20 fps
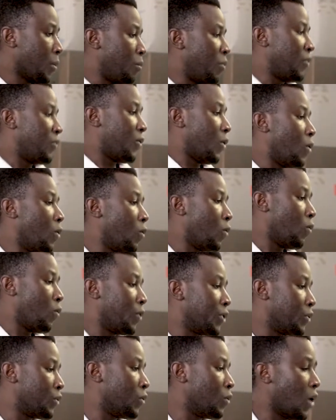before
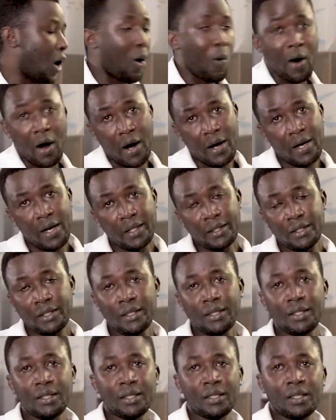we do our
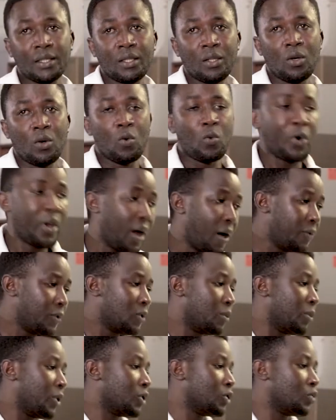analysis, we have
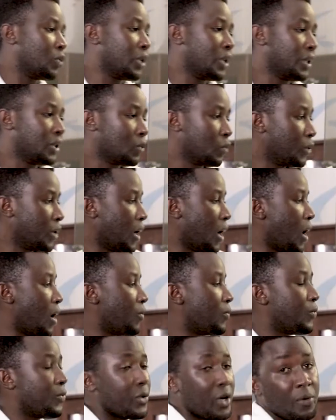to make sure that we
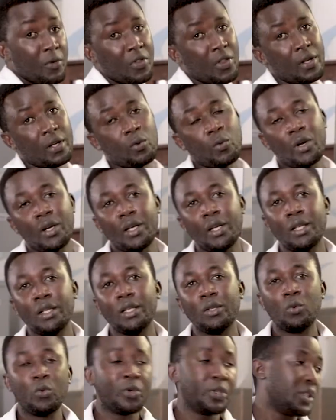have everything we
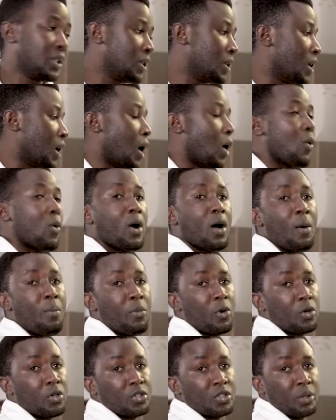need within our
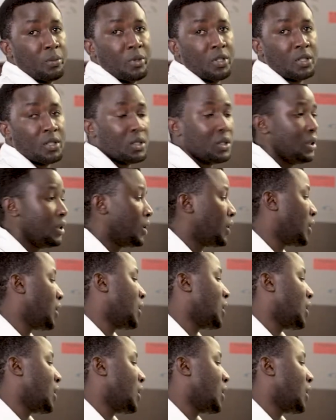proximity.